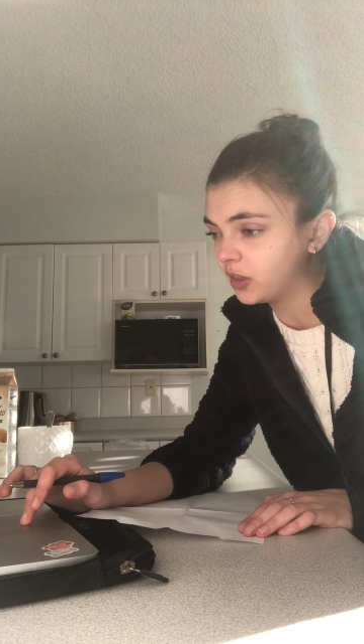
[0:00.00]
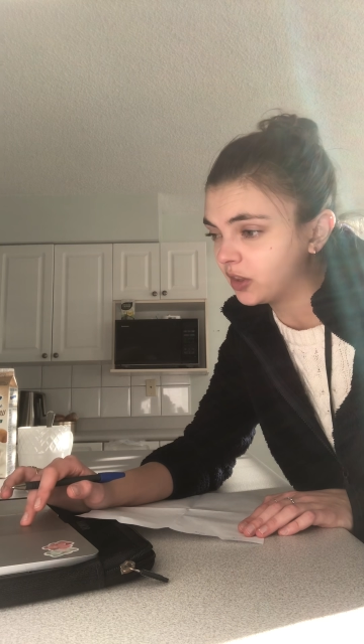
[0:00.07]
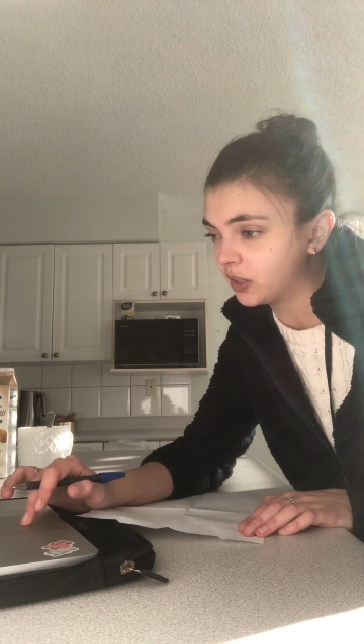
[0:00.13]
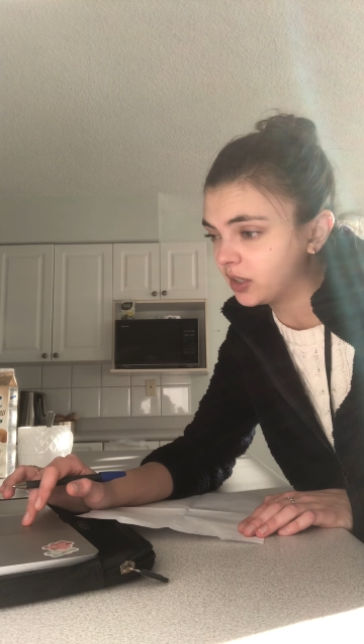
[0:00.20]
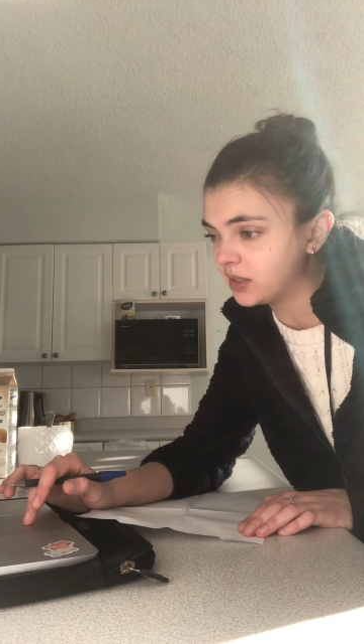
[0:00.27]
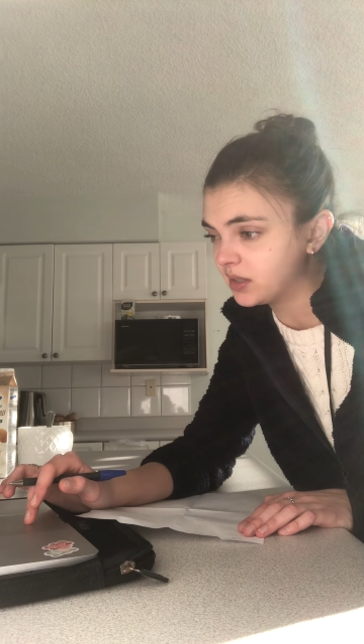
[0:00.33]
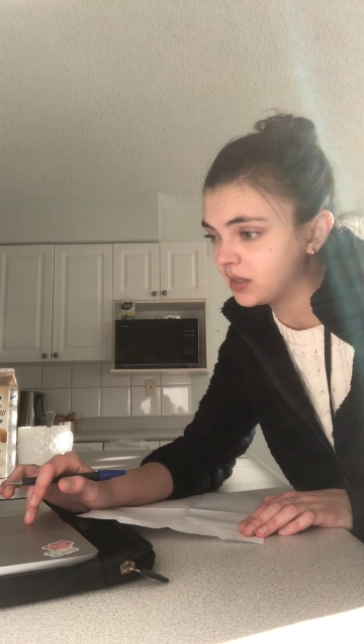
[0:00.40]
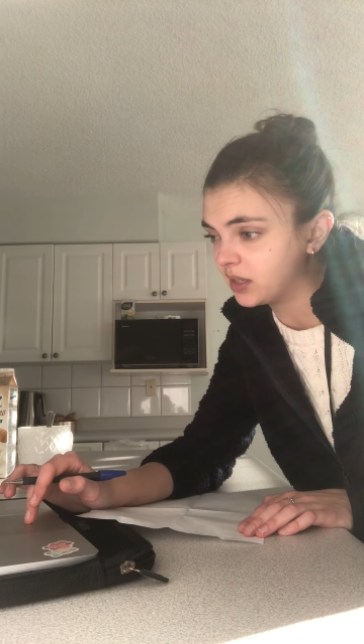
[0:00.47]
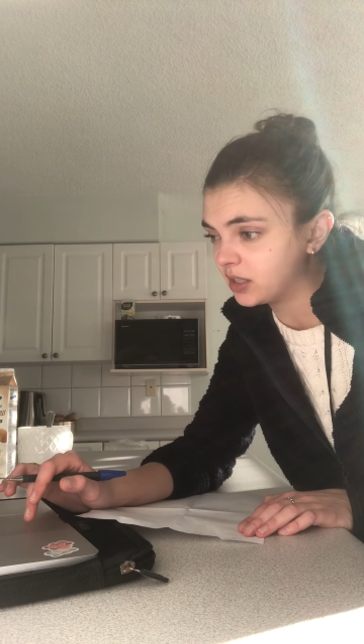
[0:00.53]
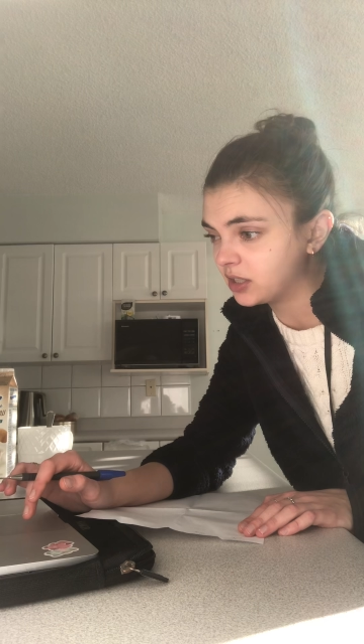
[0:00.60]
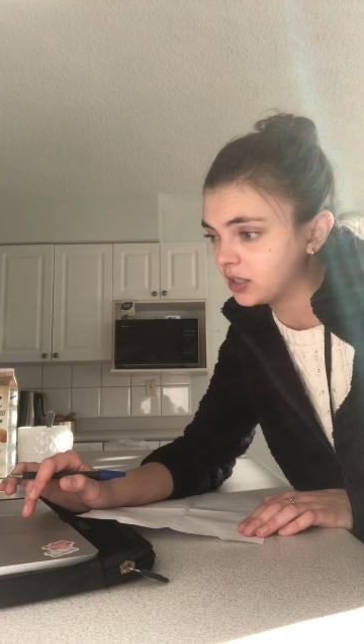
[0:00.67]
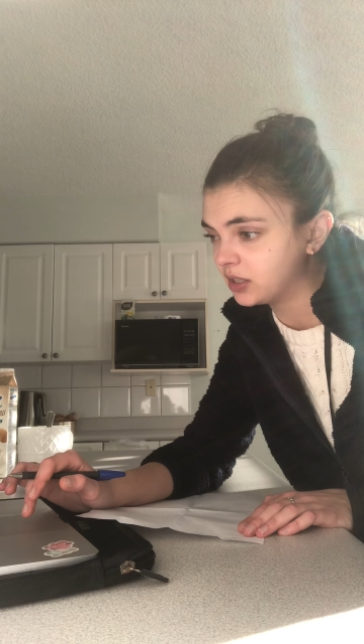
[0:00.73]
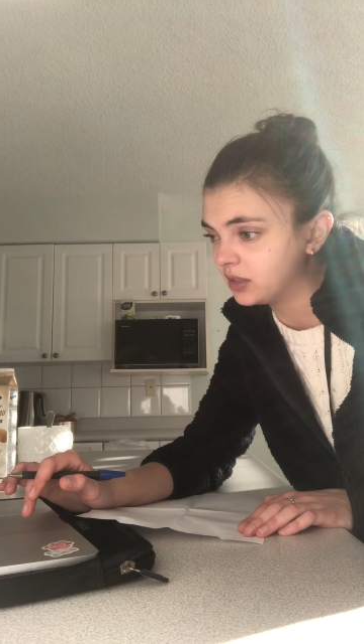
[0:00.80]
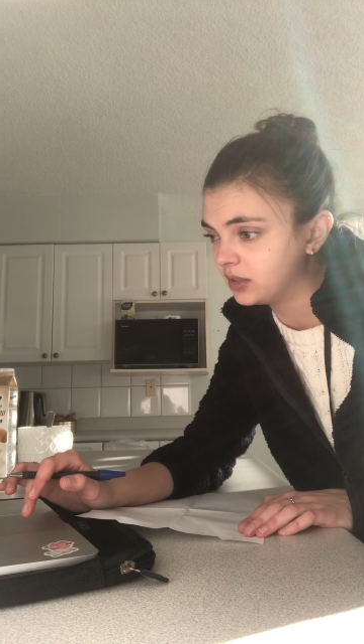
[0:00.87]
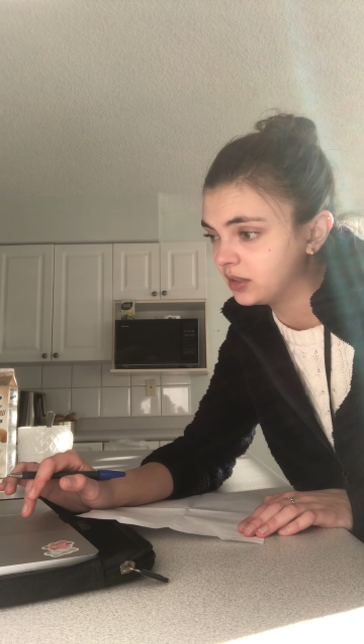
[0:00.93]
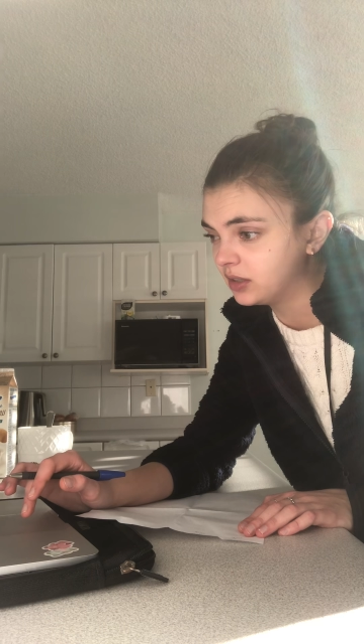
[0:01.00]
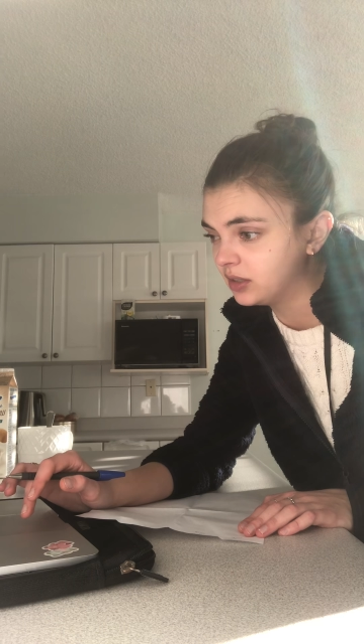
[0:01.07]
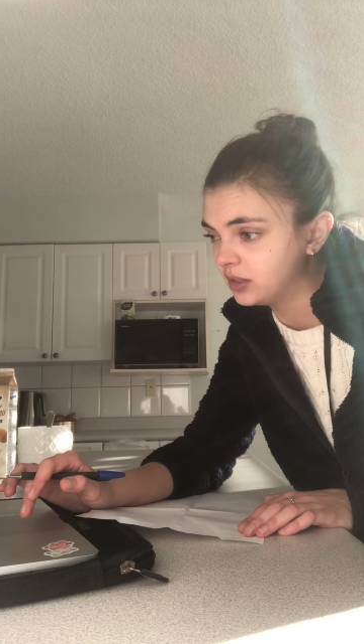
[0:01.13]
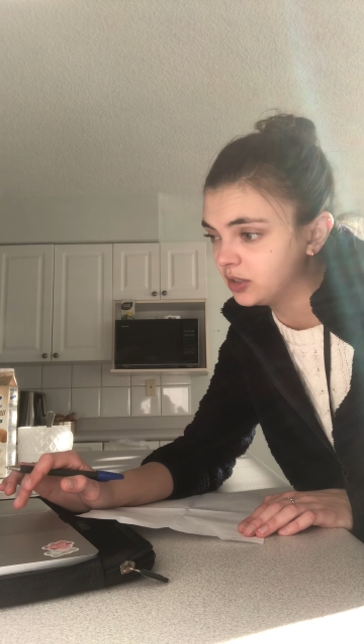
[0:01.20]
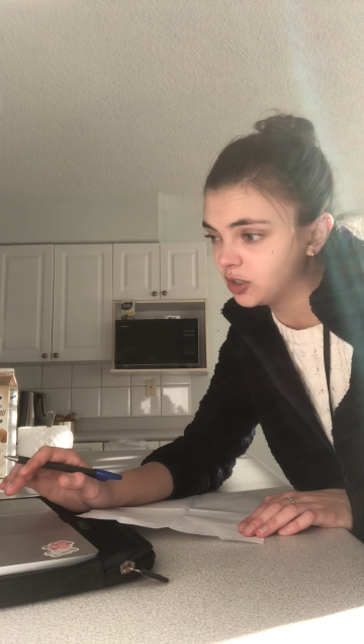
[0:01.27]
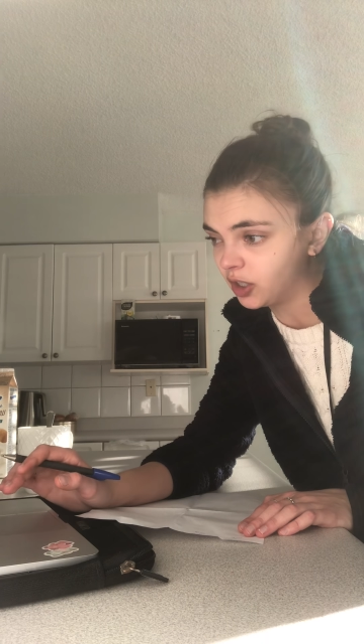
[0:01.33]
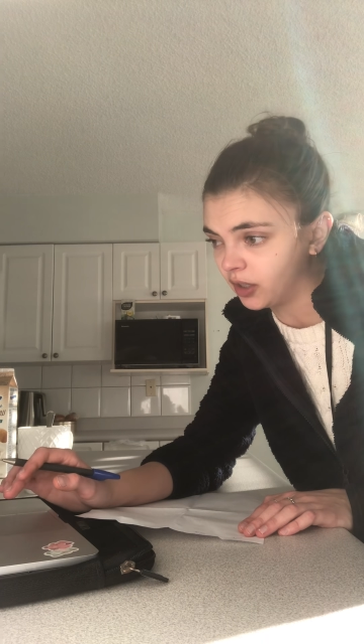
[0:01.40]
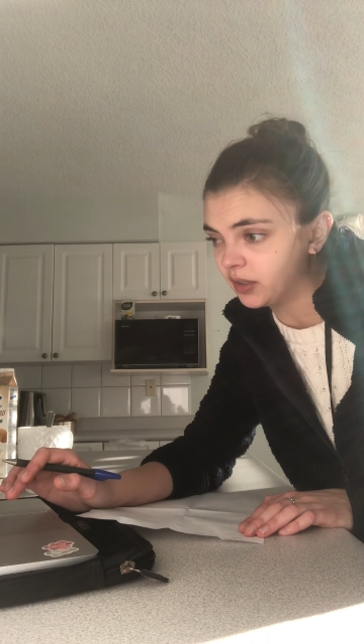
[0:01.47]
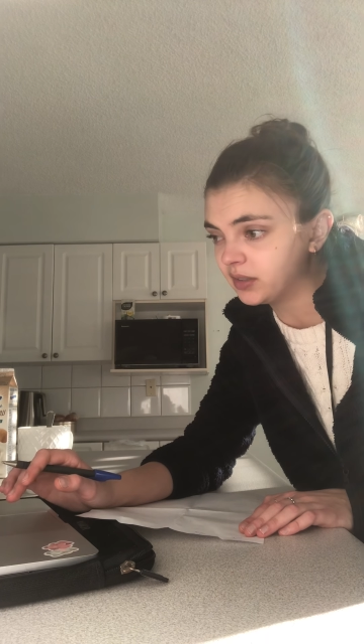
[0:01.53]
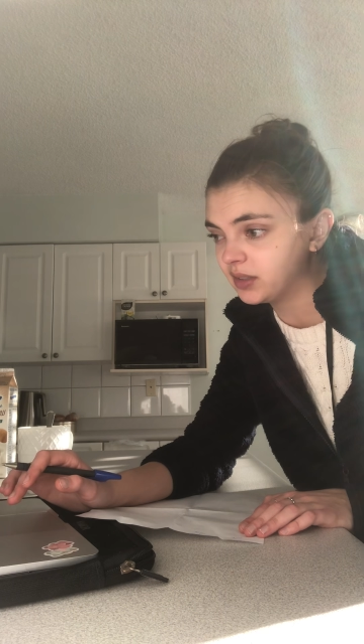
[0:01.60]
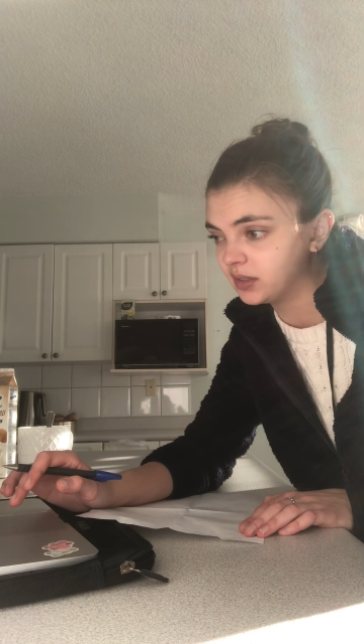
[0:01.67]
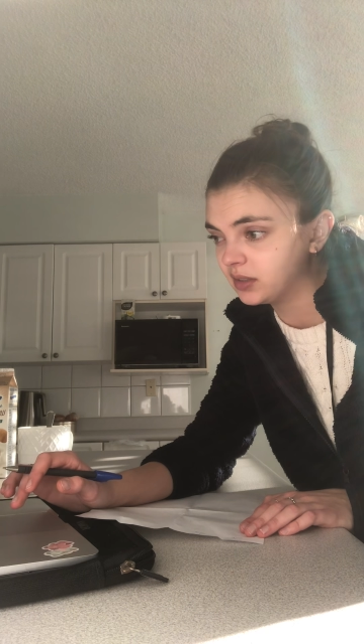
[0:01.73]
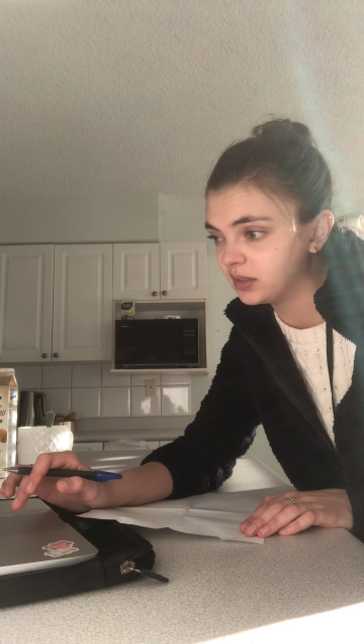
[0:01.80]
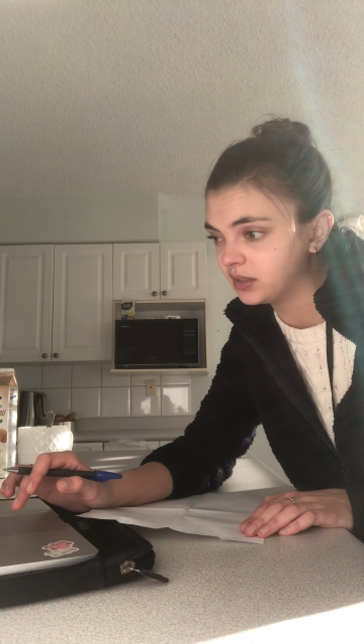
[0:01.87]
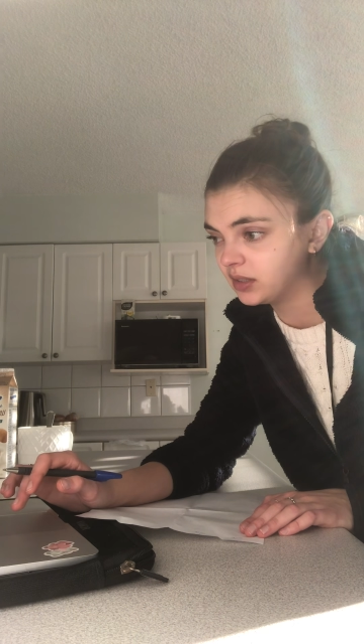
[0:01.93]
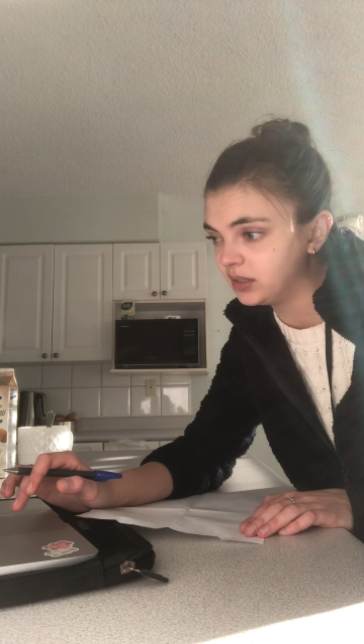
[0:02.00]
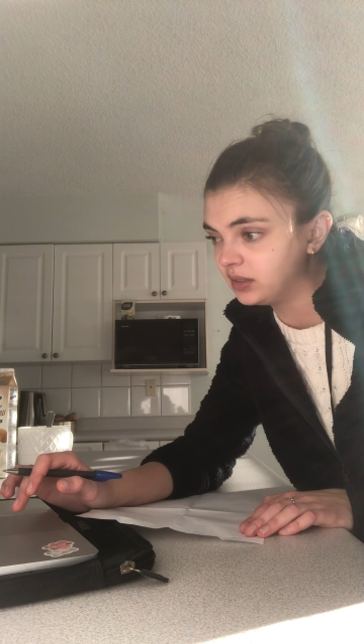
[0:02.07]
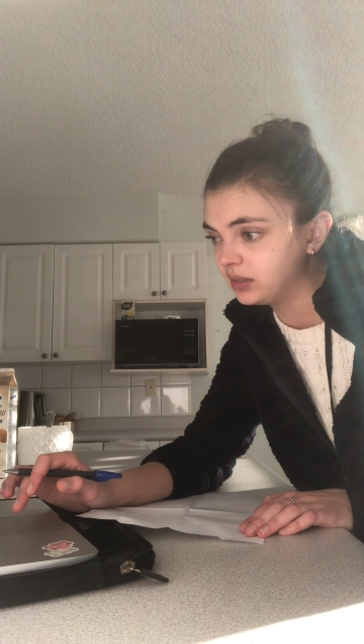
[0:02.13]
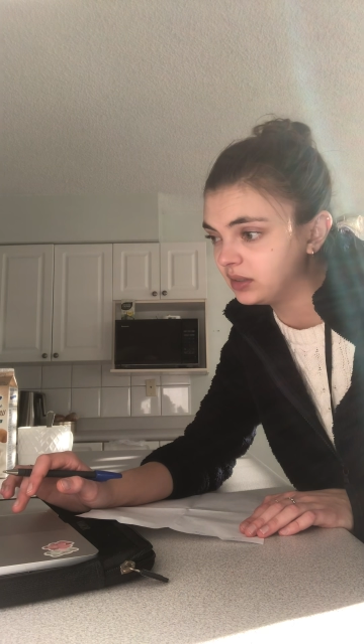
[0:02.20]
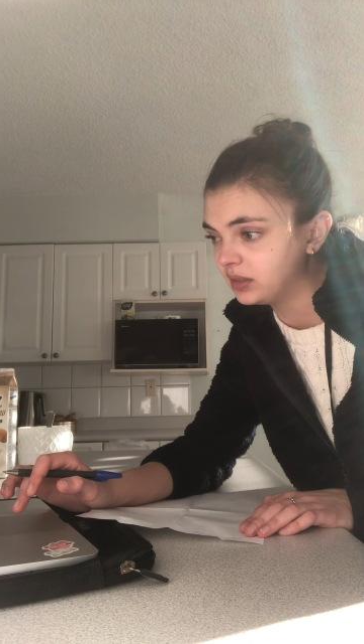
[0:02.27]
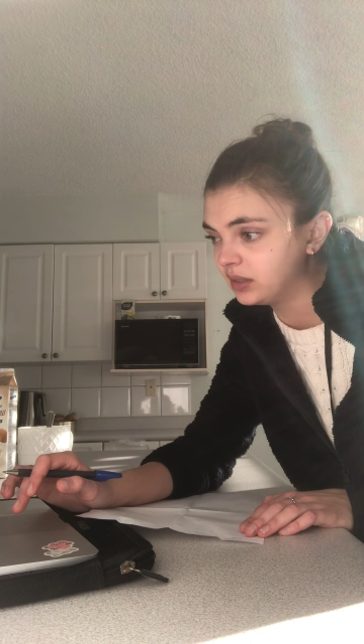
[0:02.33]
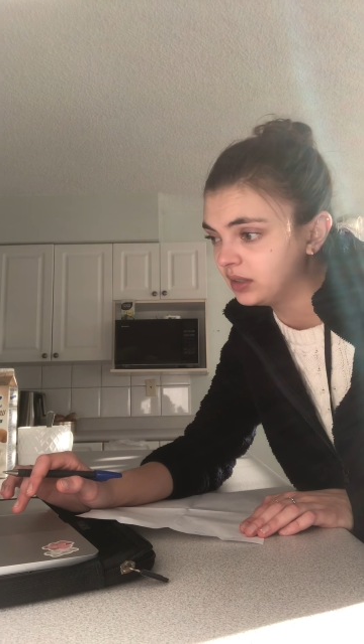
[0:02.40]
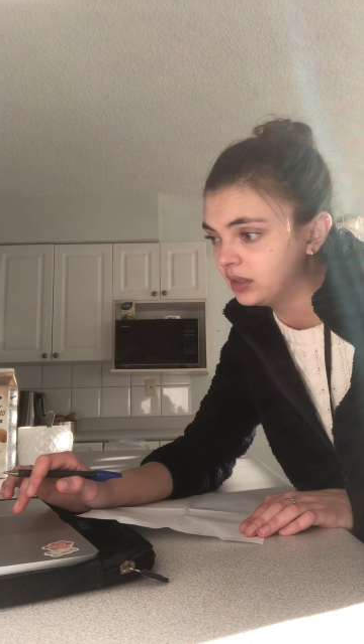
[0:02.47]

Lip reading: third selection. Charles disagrees.